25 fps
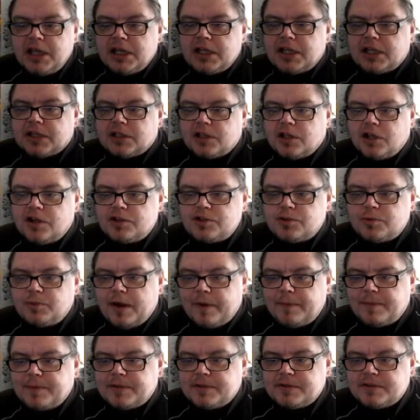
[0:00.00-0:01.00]
Can launch
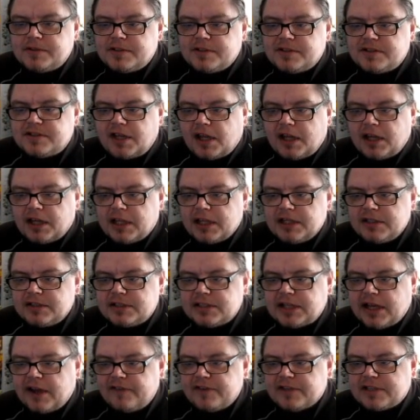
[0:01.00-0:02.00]
weapons and satellites,
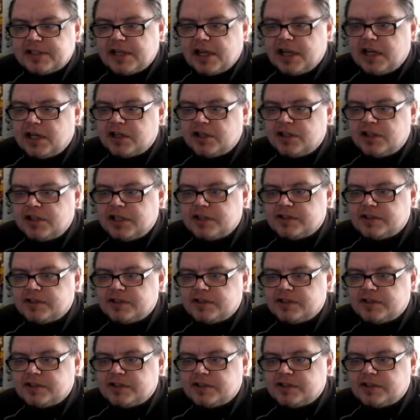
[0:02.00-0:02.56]
carries cargo.